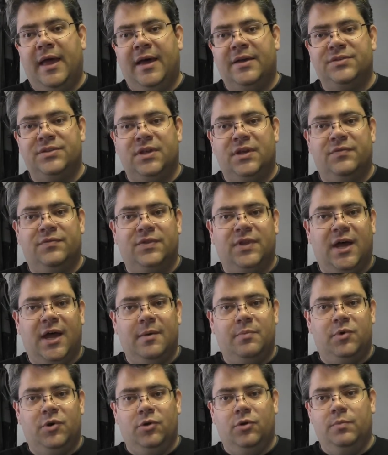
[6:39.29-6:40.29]
as if the
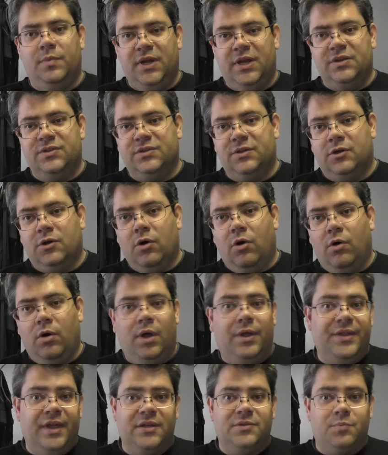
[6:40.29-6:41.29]
Hyperloop is the goal,
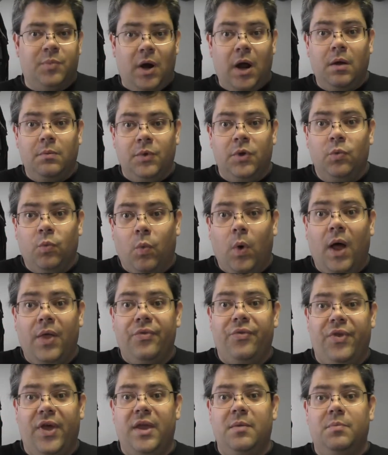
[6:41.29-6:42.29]
and that's probably
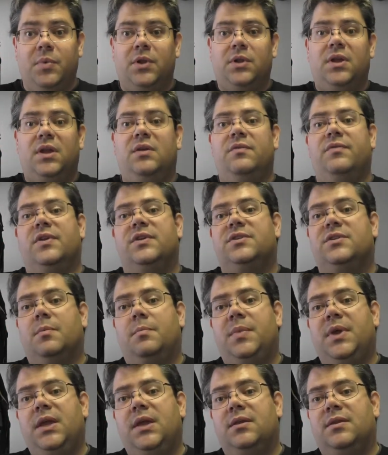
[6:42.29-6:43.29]
what they believe it to
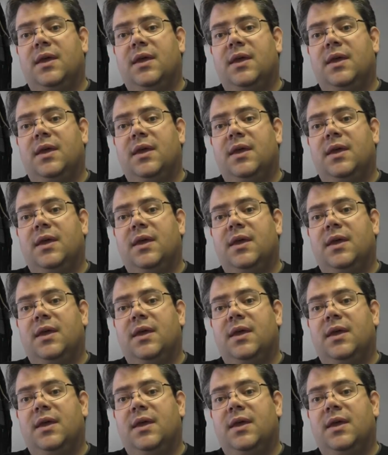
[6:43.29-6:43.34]
be.